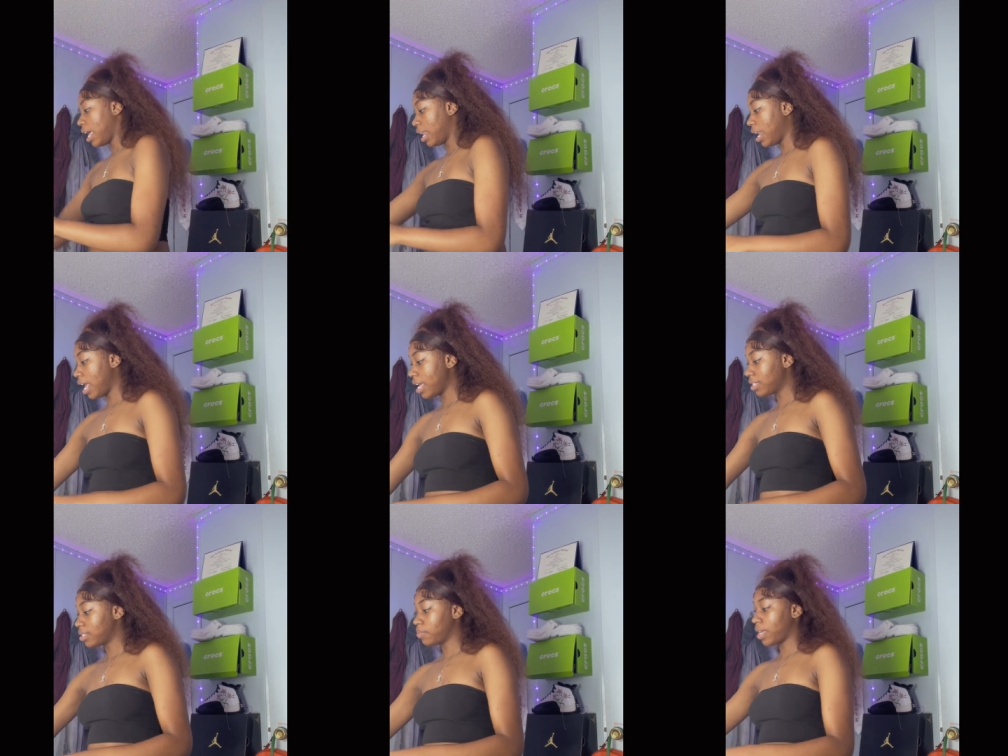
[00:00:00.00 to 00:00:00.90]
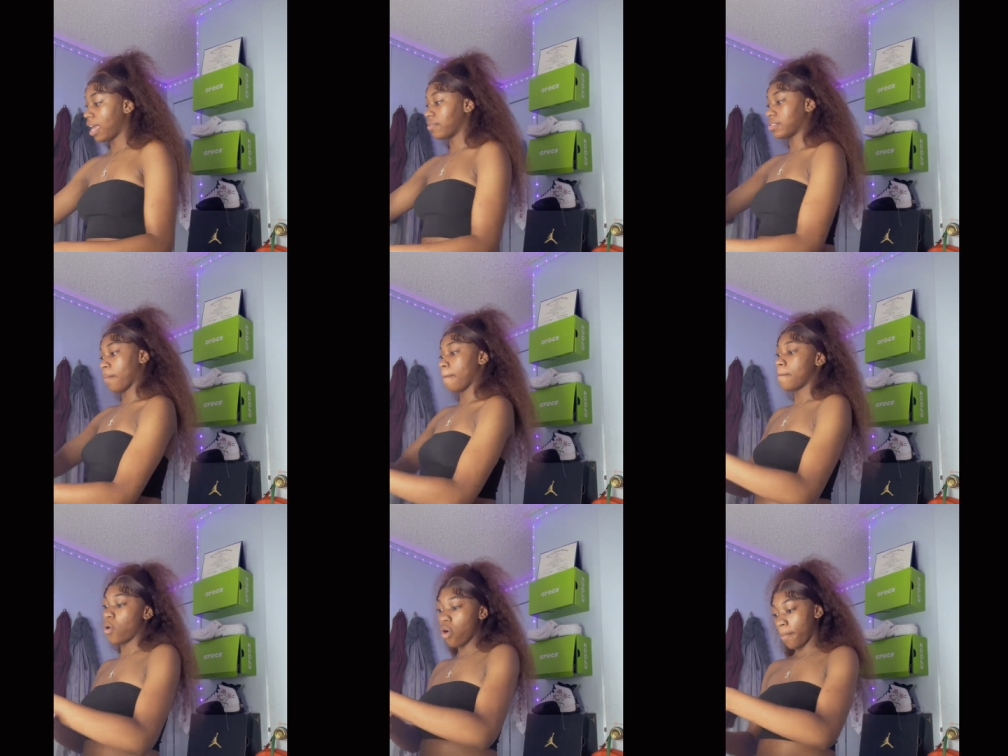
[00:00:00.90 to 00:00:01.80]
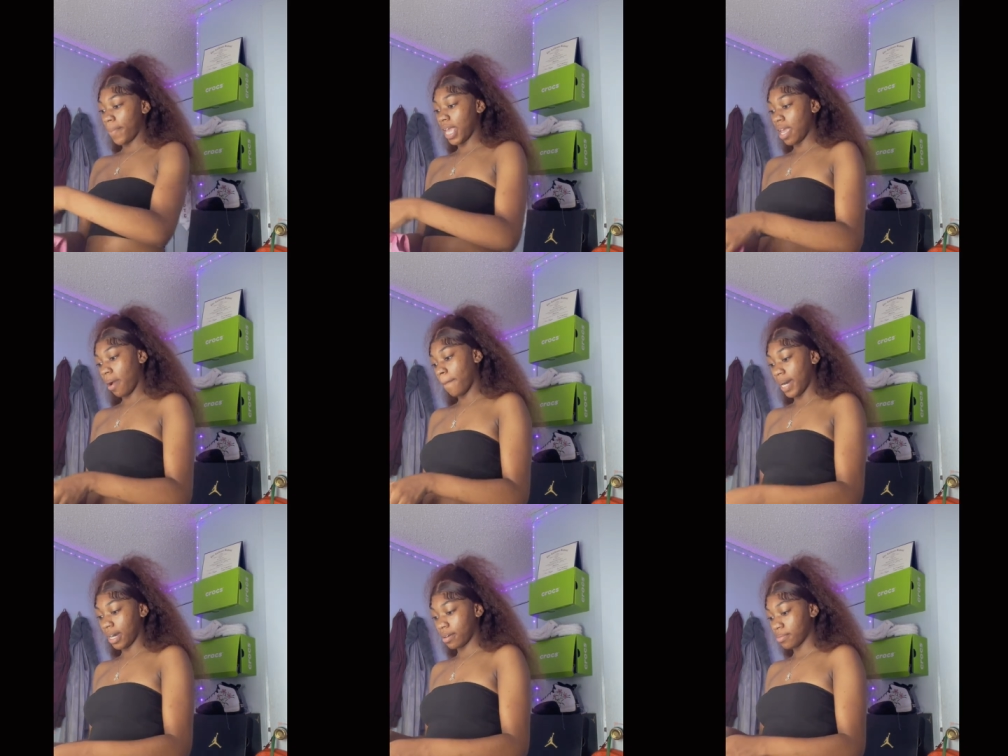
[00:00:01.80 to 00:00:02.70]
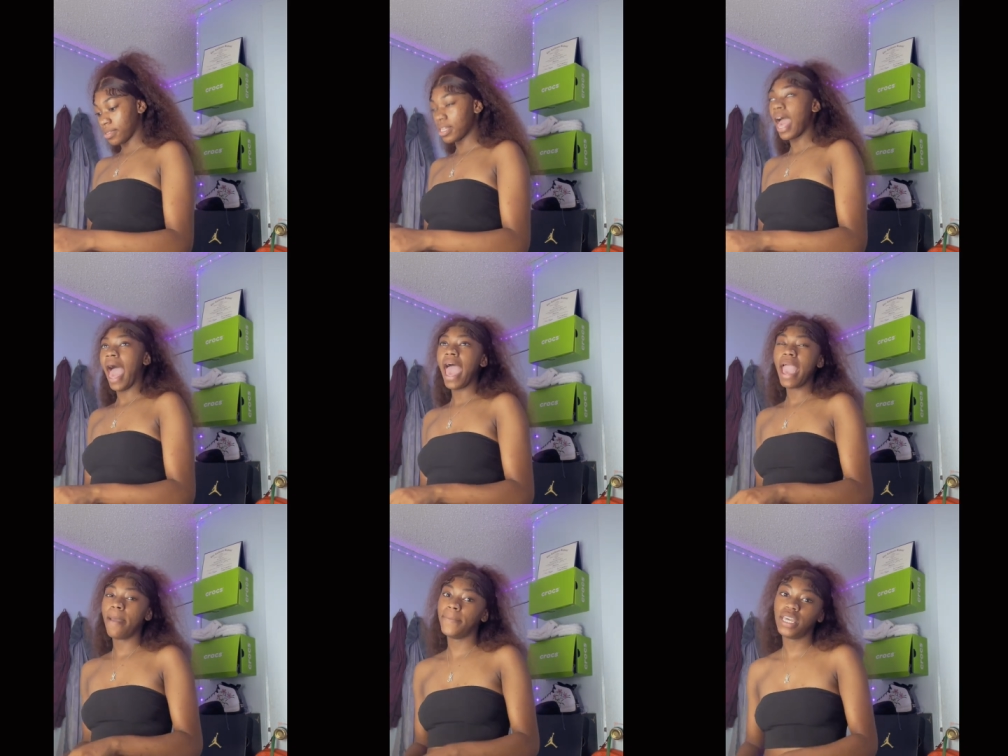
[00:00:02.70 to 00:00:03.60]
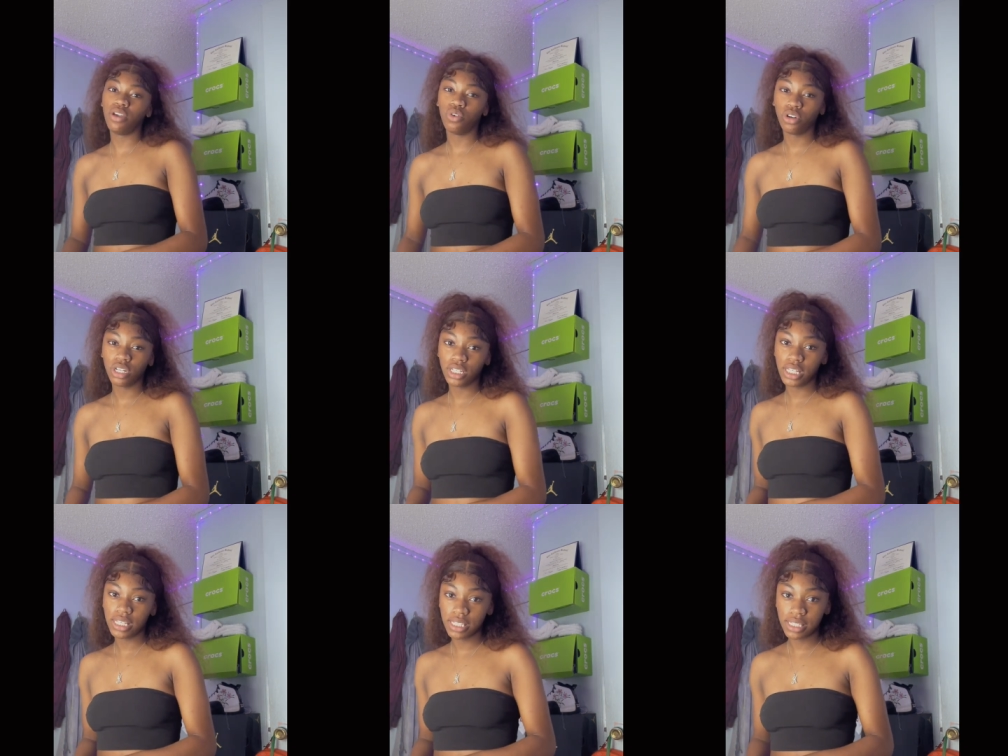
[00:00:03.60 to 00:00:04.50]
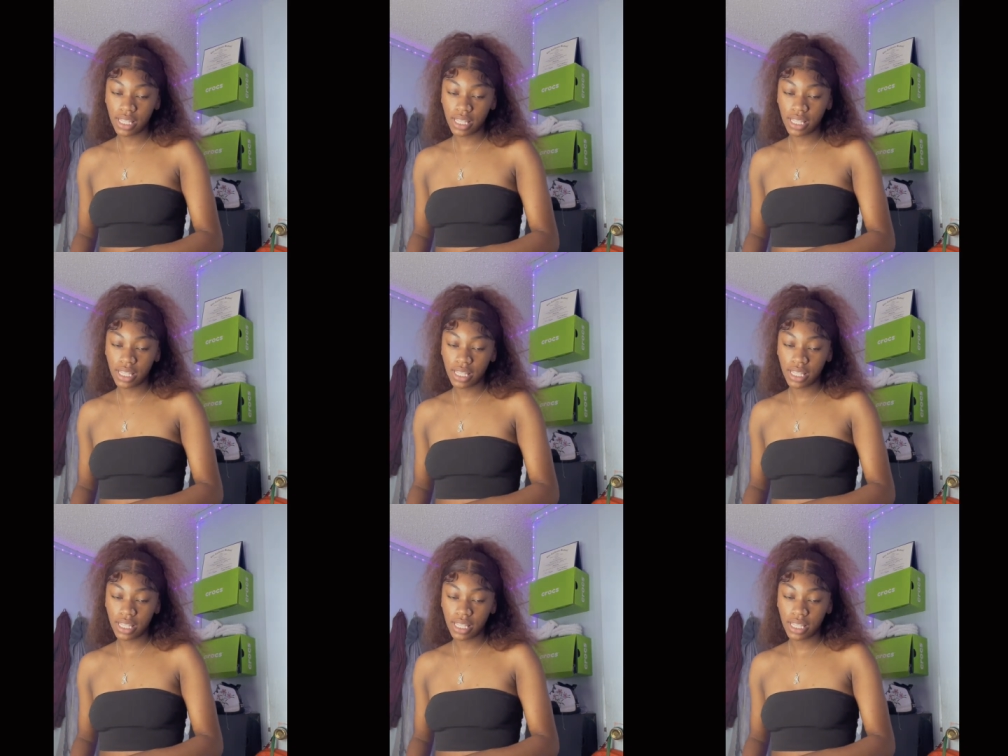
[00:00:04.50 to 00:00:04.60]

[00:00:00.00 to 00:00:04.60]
next we have some more pink bottoms i had been ordered these